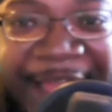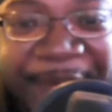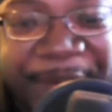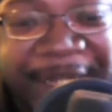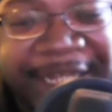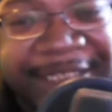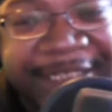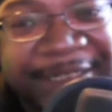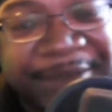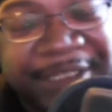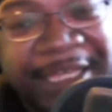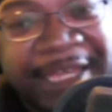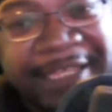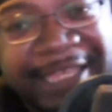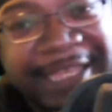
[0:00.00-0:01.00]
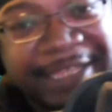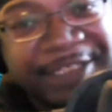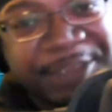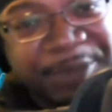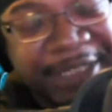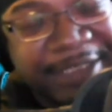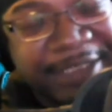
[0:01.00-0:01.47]

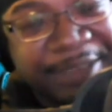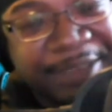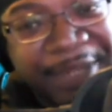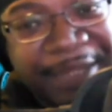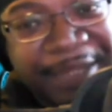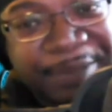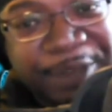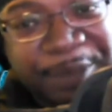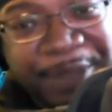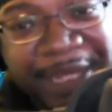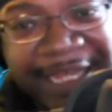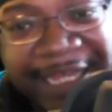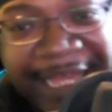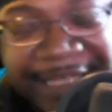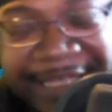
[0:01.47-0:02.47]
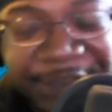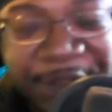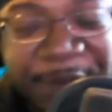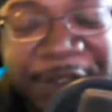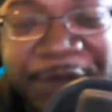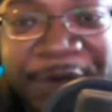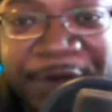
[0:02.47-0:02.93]
Just because the Black and Blue podcast is
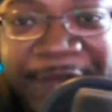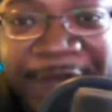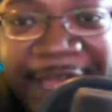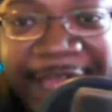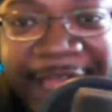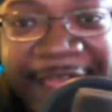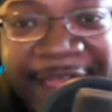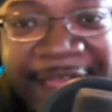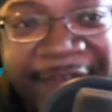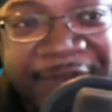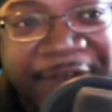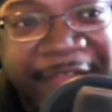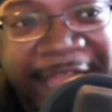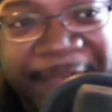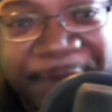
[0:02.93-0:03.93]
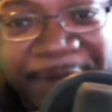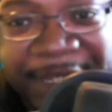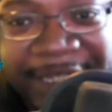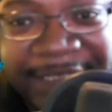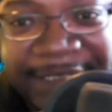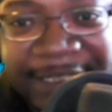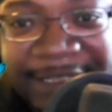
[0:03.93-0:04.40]
gonna be going away for 8
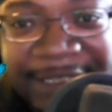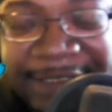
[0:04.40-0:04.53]
weeks.